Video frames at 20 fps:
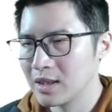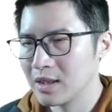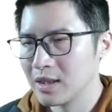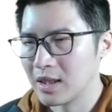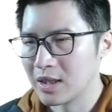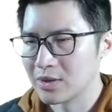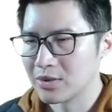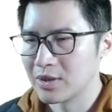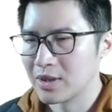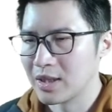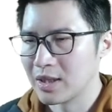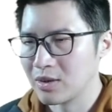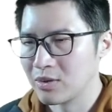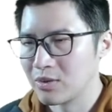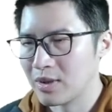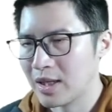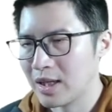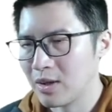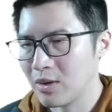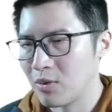Actually, I can do
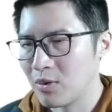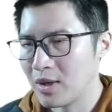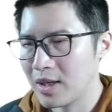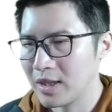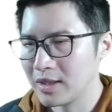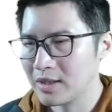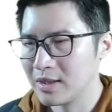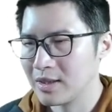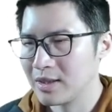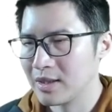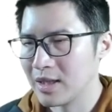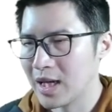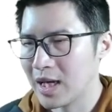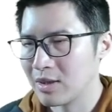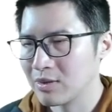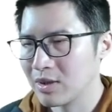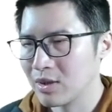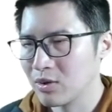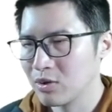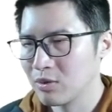I1,
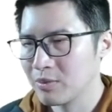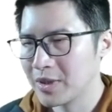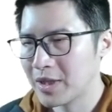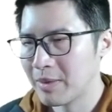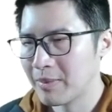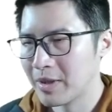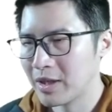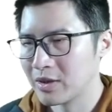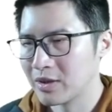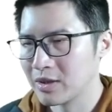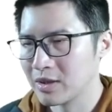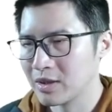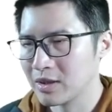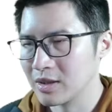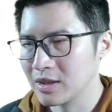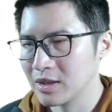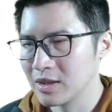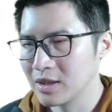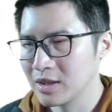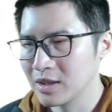outer loop
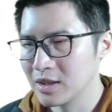dimension.